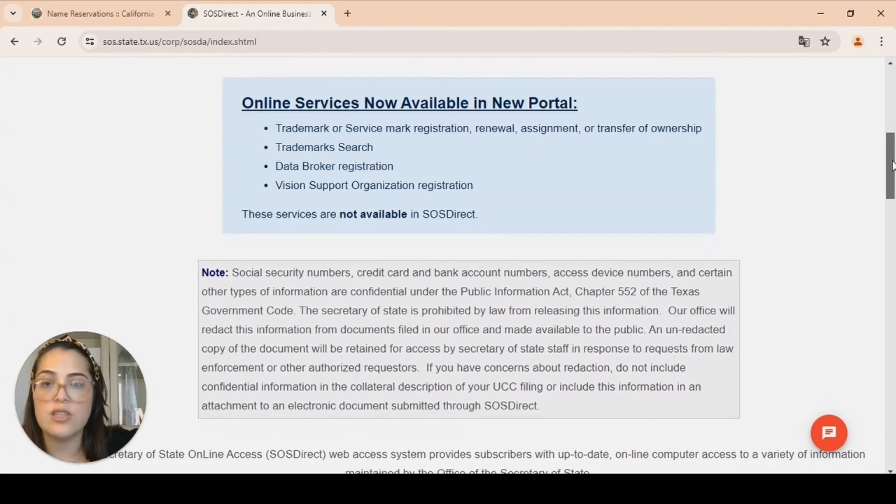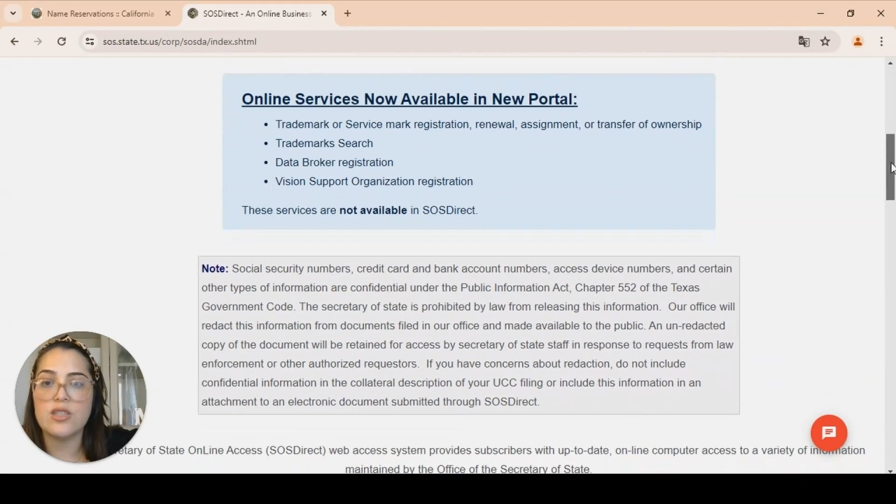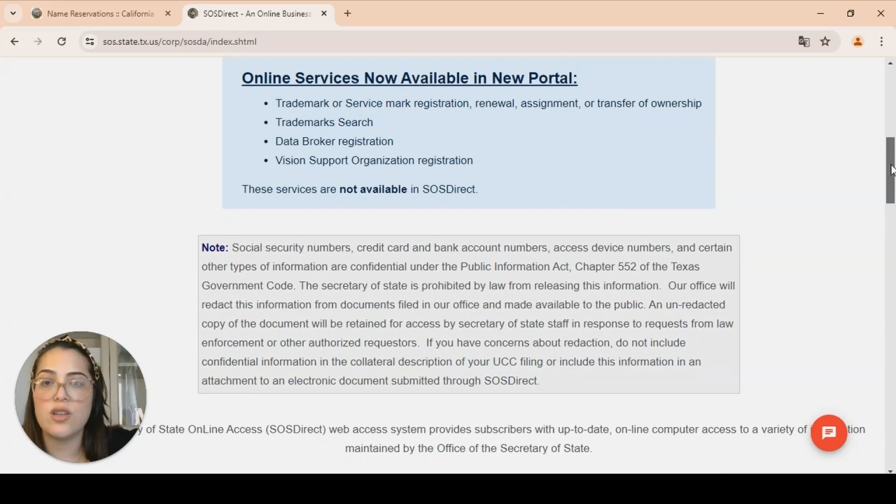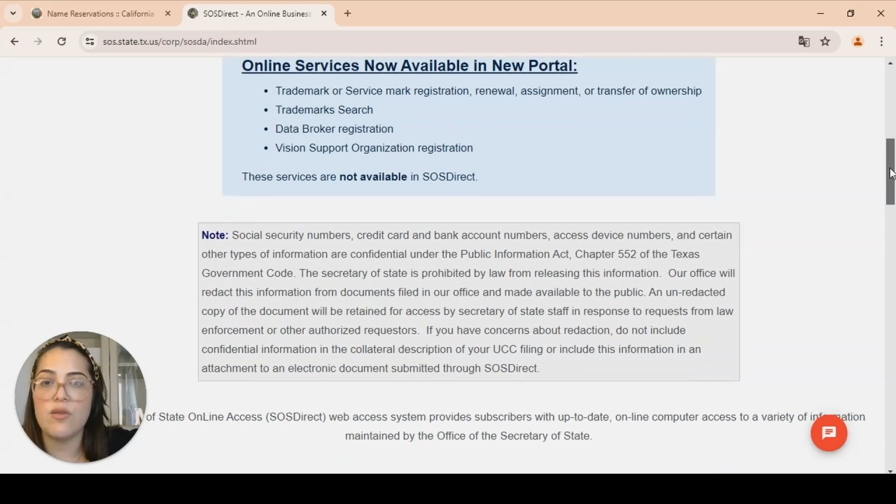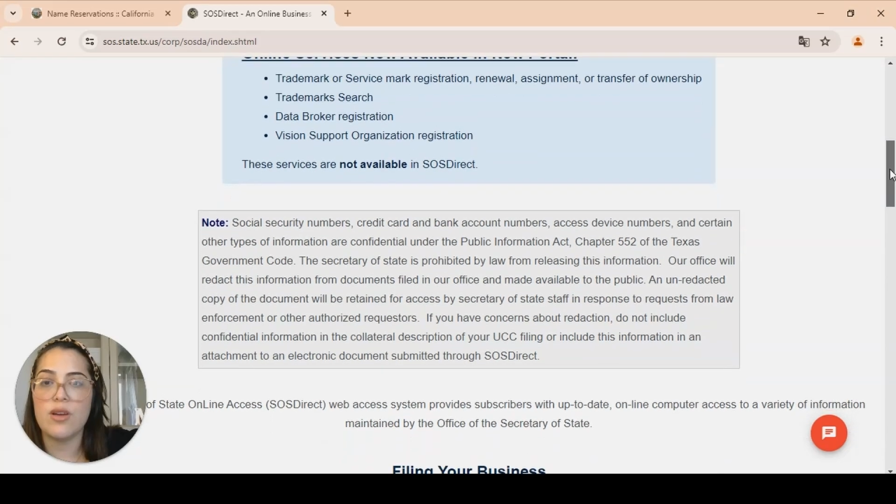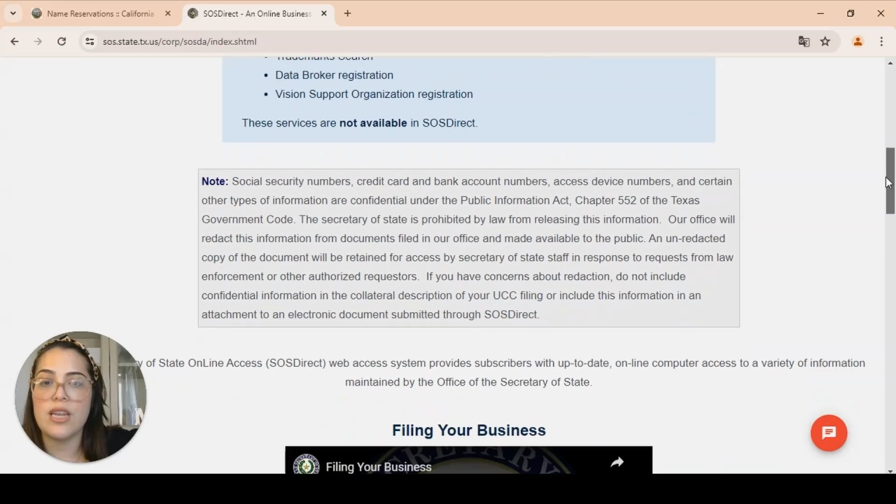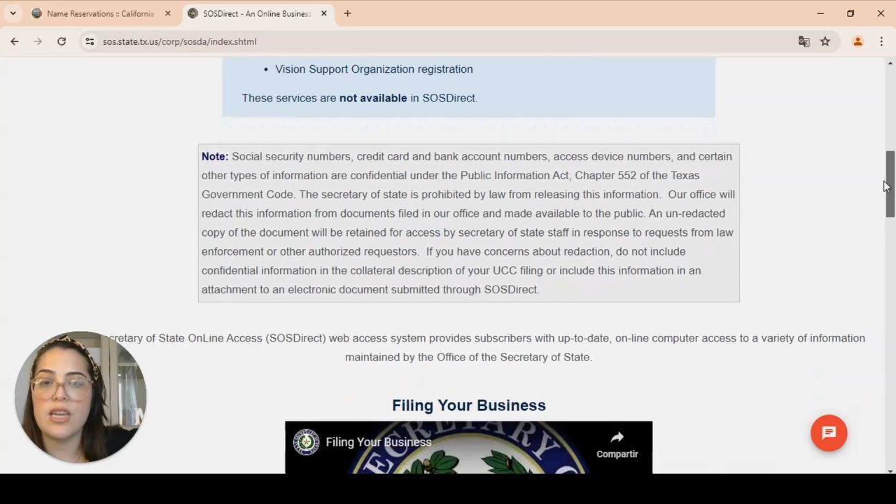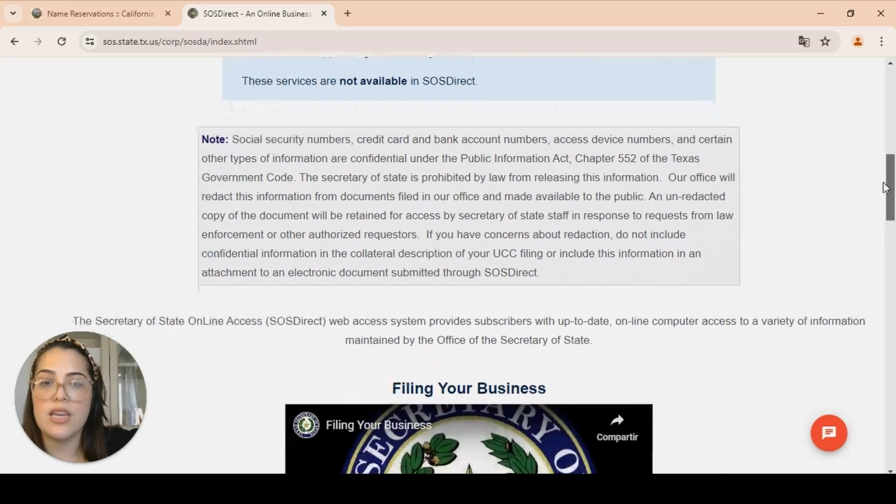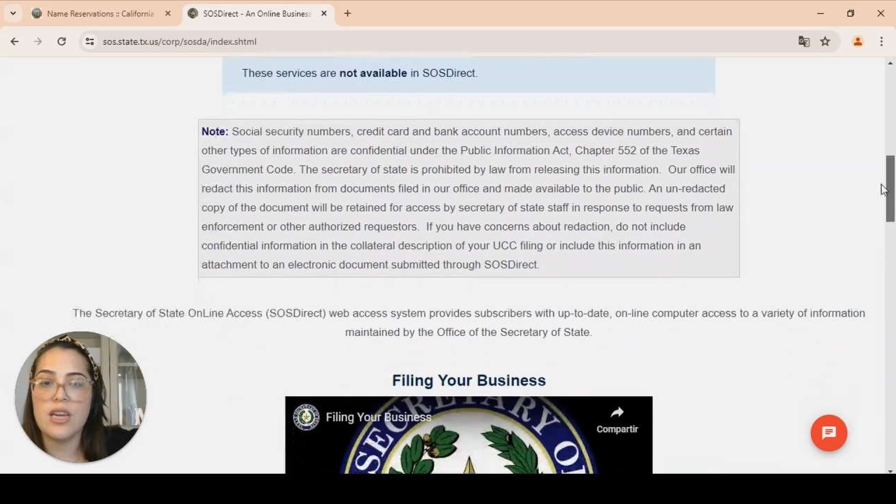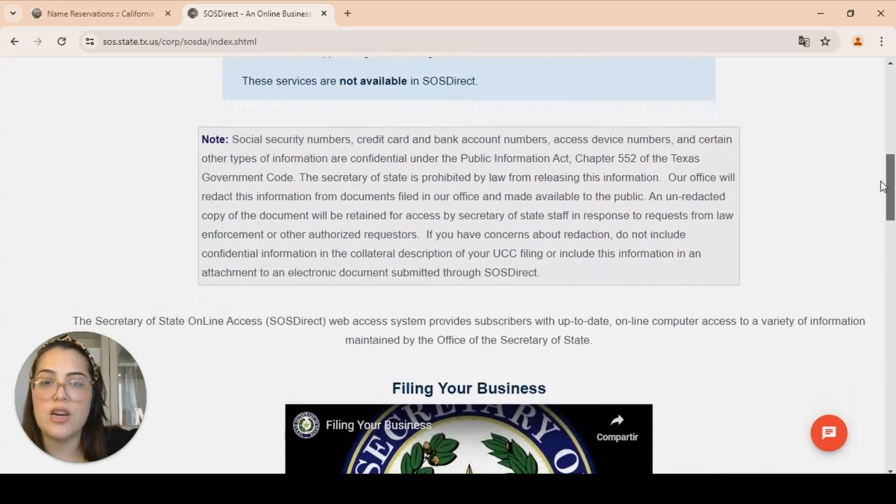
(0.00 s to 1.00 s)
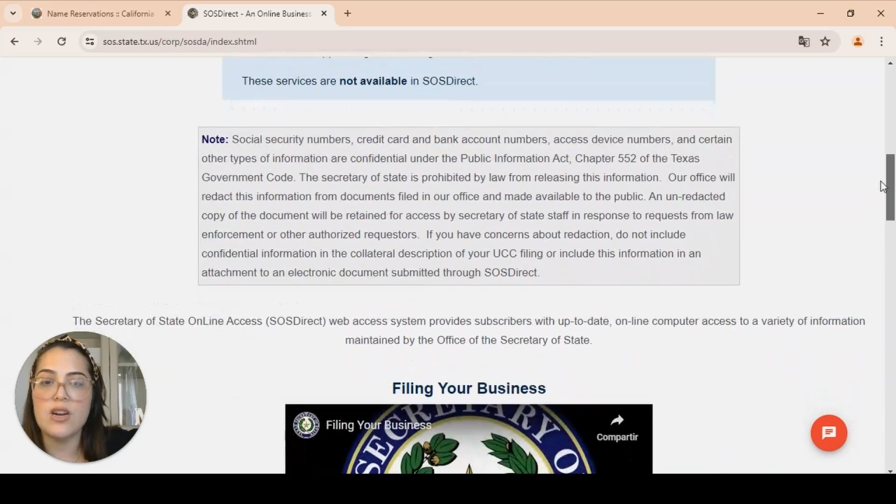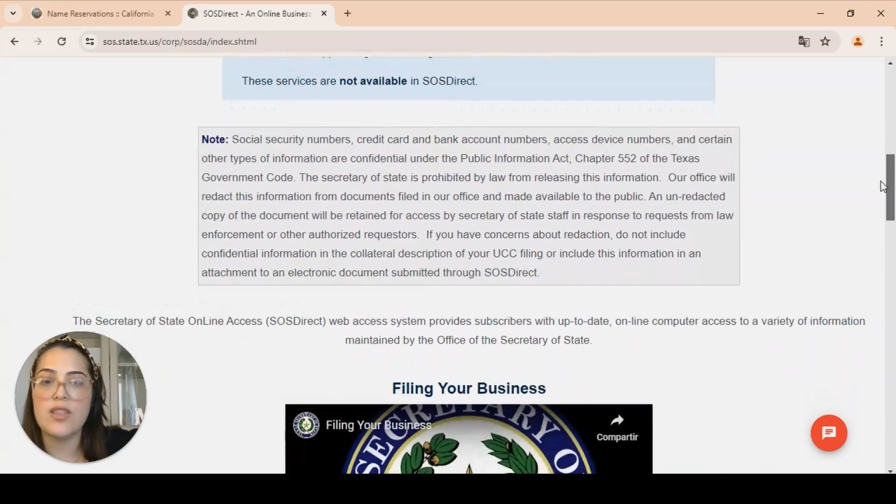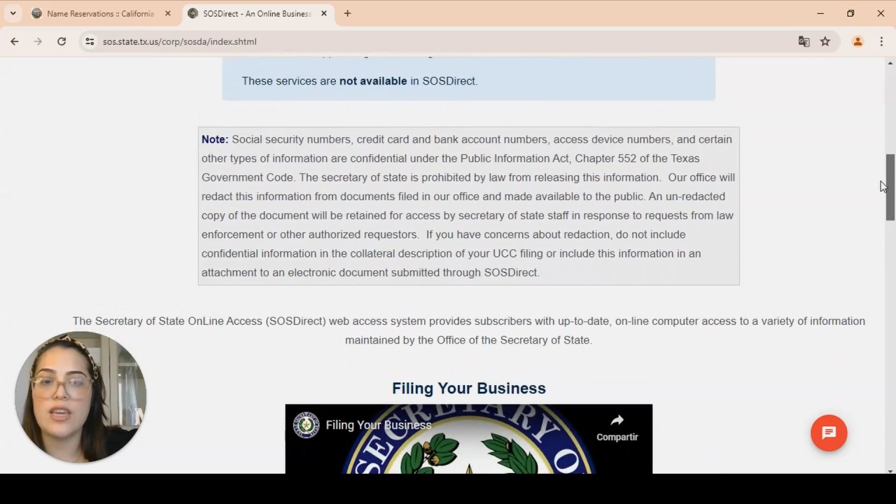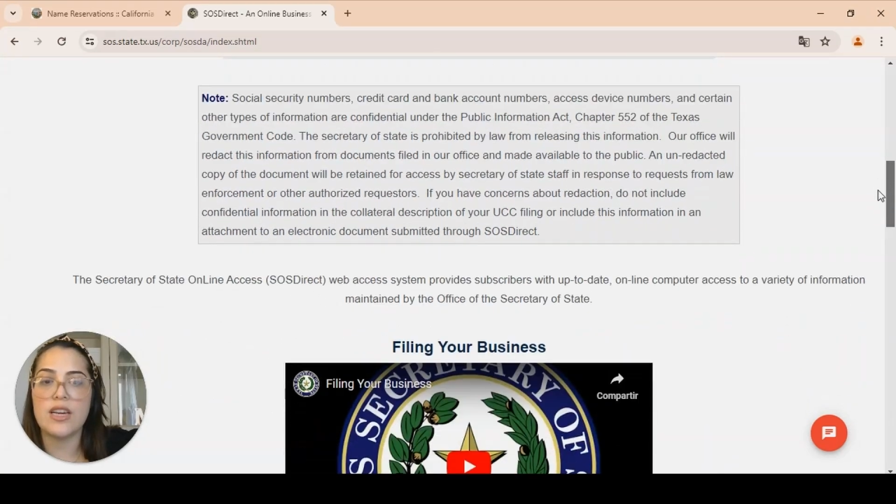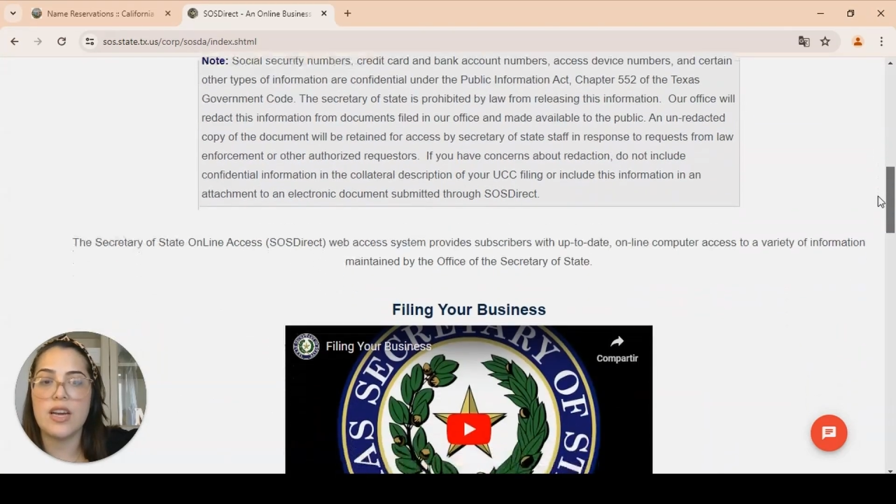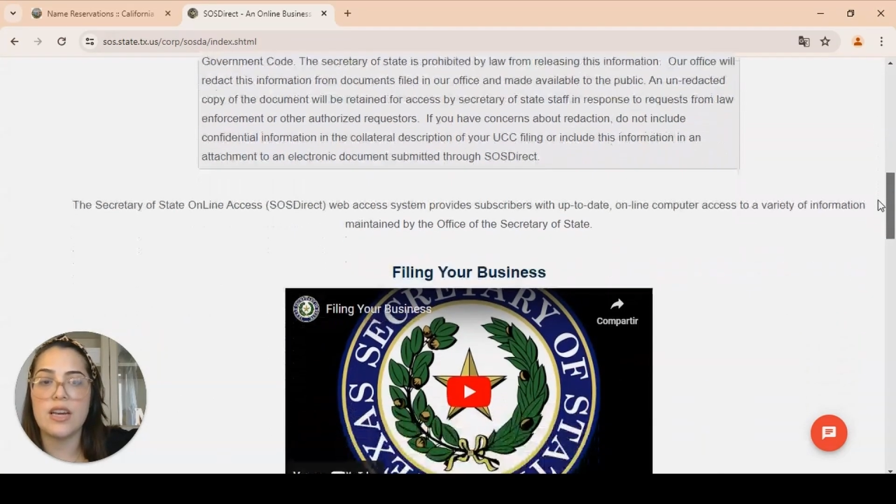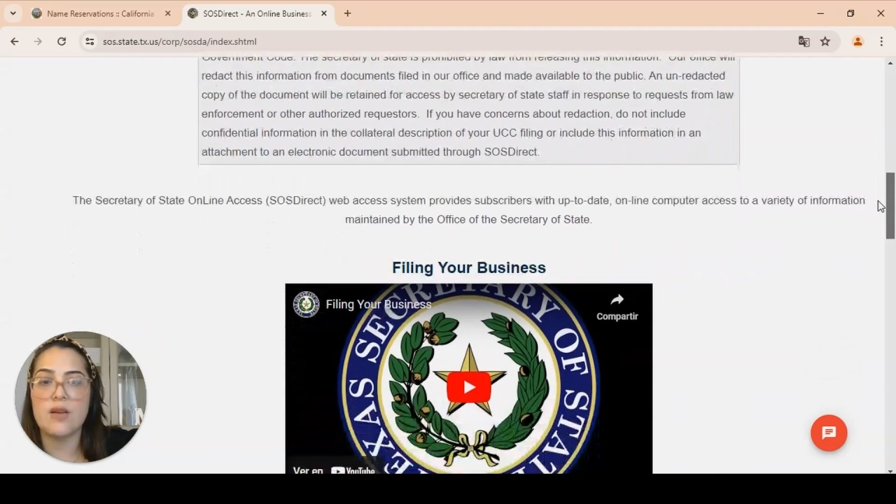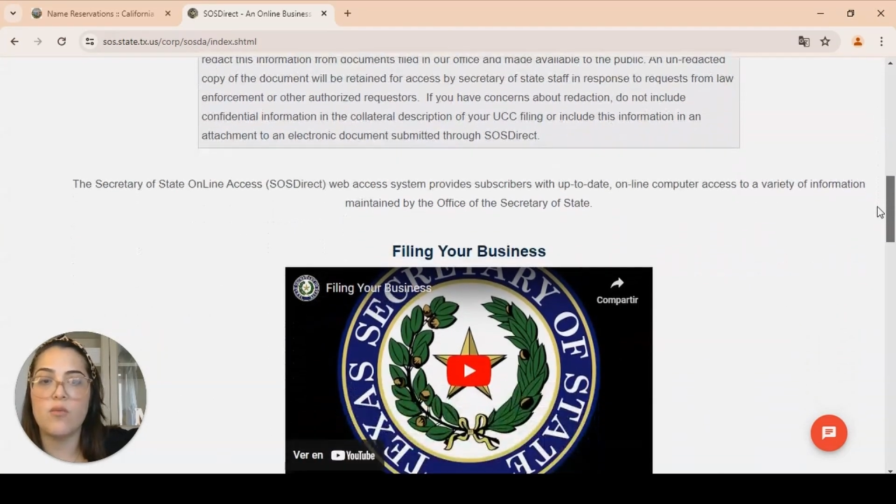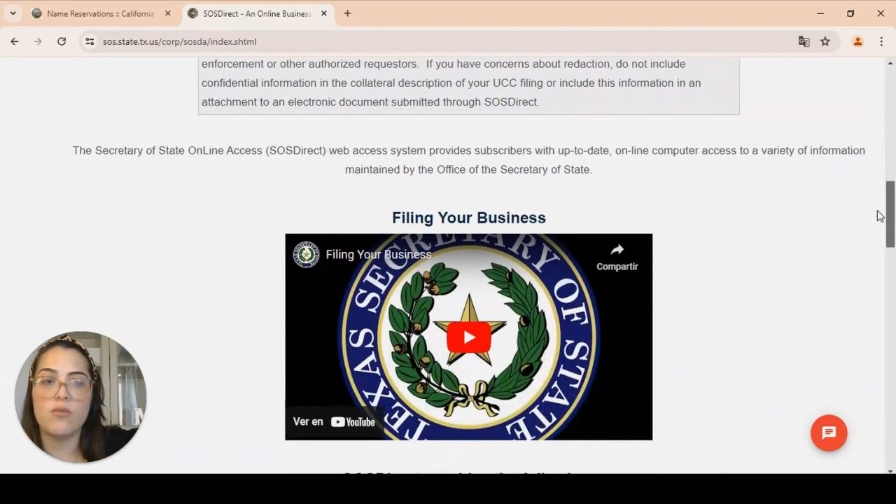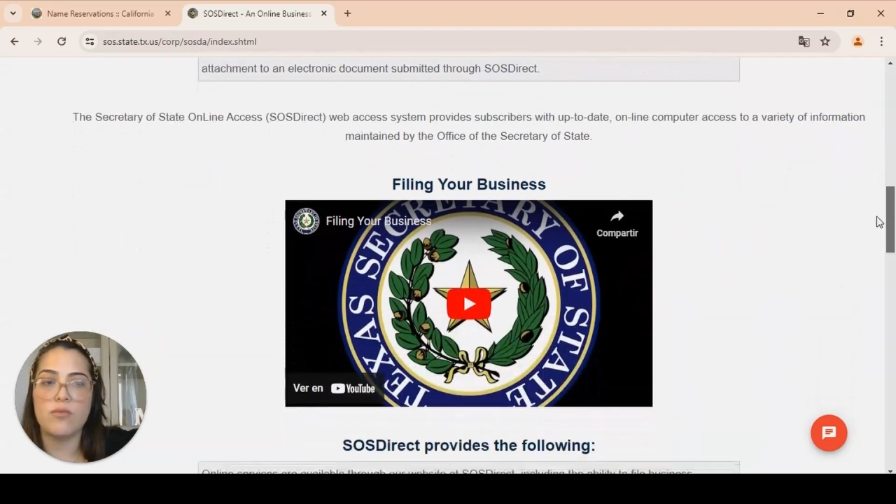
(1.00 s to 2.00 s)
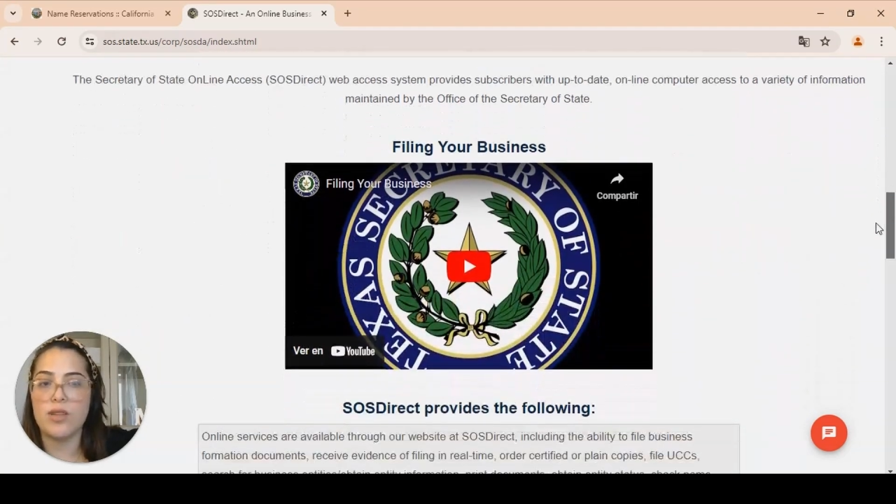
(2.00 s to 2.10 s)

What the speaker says: So in here, they kind of,